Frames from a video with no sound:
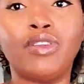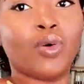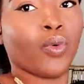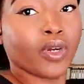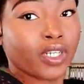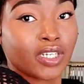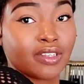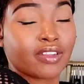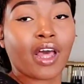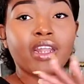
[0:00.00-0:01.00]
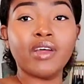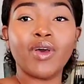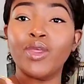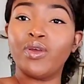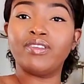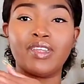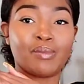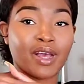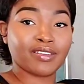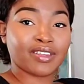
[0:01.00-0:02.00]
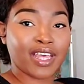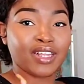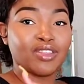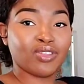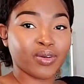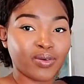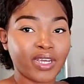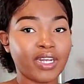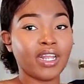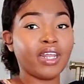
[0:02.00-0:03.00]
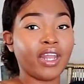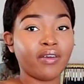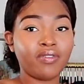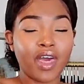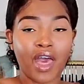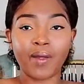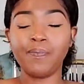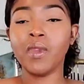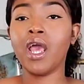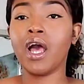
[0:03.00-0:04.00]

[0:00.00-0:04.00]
is gorgeous i love how you can see my skin through it love that